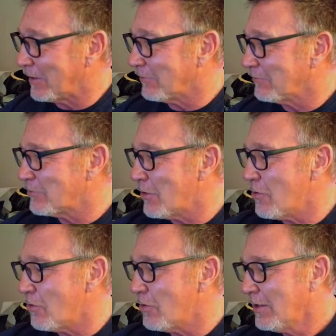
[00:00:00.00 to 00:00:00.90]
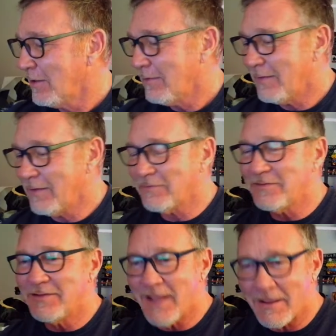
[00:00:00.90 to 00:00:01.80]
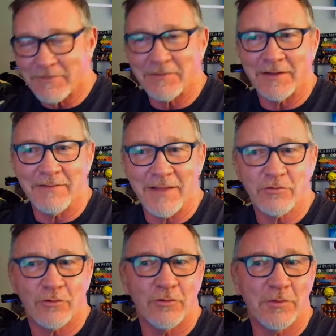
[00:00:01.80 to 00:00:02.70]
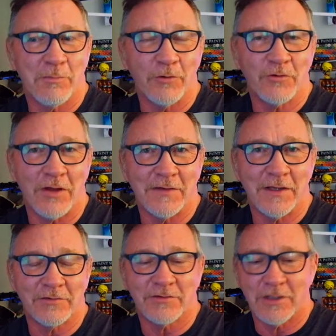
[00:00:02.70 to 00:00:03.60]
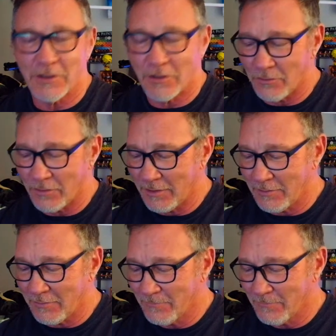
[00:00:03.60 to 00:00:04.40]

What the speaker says: So it is definitely, they screwed the pooch on this, and